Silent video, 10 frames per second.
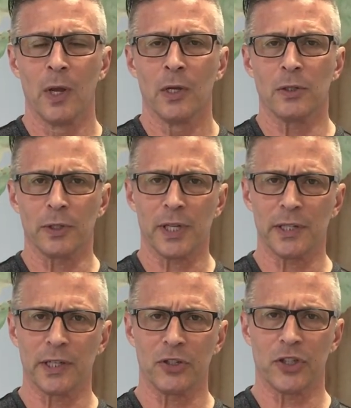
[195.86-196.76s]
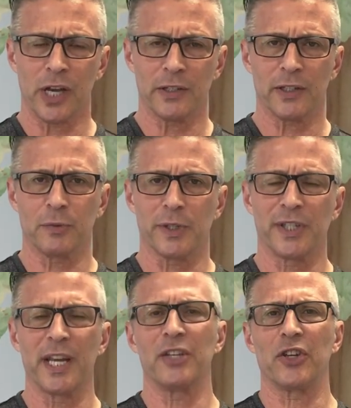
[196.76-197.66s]
So it says that Jesus was
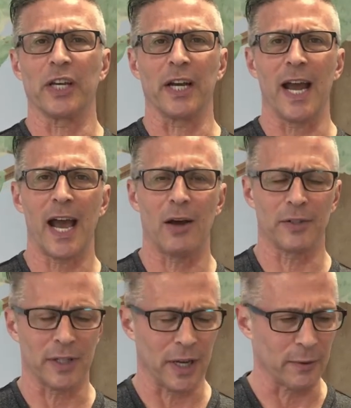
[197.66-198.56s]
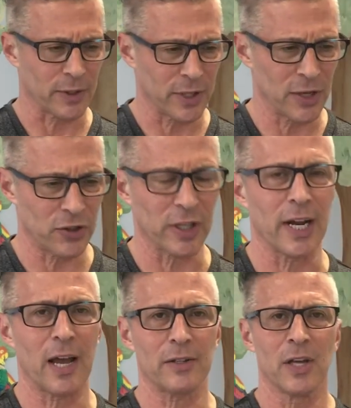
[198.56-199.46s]
teaching in a house, and he was teaching in a
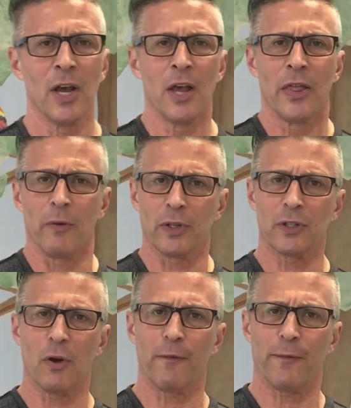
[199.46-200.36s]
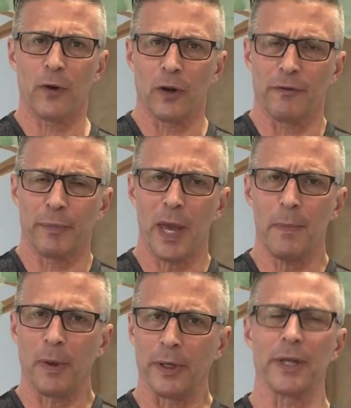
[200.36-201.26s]
house that was so full of
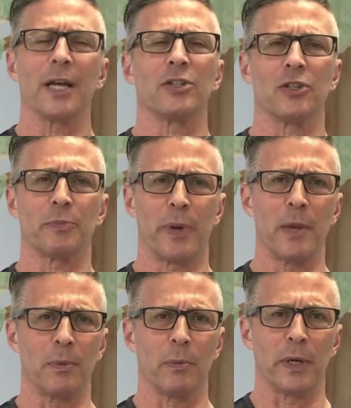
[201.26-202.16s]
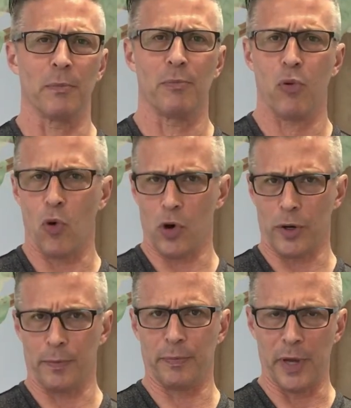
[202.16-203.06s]
people, and not just people, but
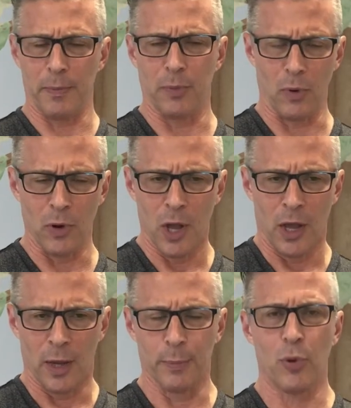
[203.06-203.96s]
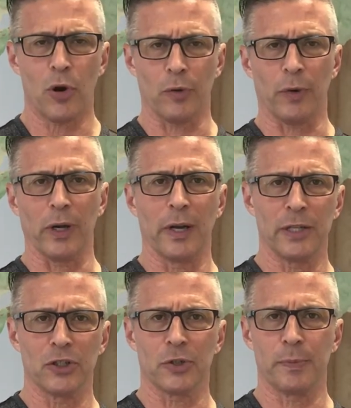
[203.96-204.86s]
important people, important
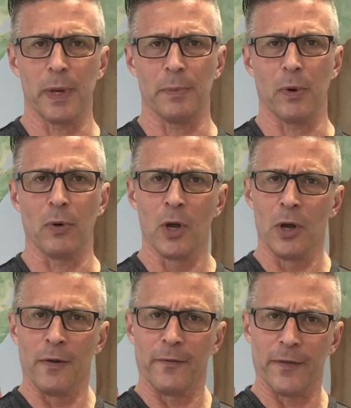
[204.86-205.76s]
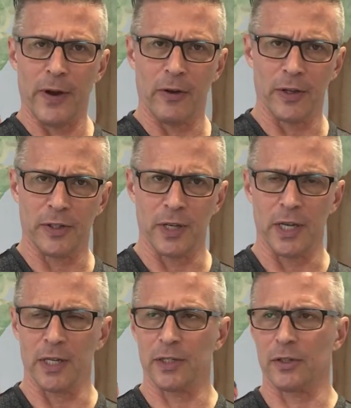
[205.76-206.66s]
religious people,
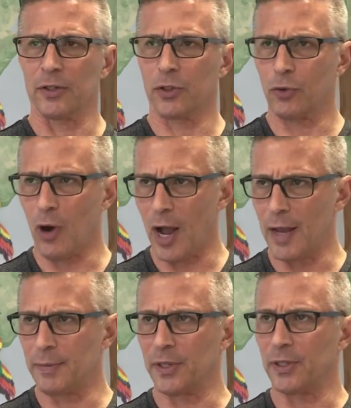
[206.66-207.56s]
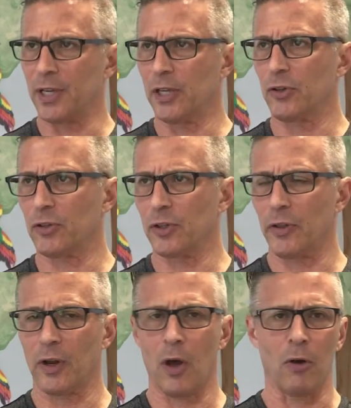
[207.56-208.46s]
Pharisees and scribes and teachers of
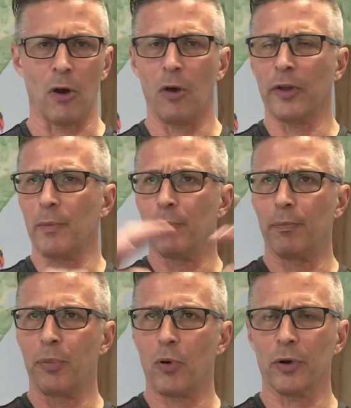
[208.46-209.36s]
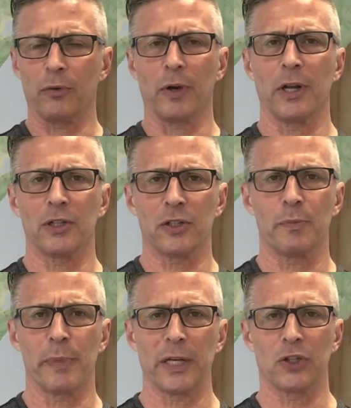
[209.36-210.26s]
the law. All the important religious
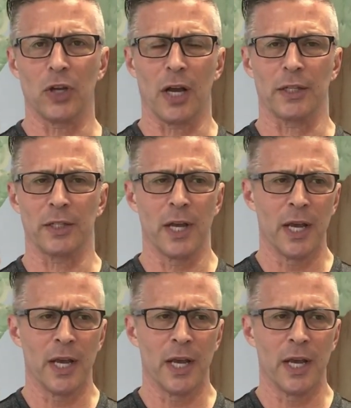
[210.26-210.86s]
big shots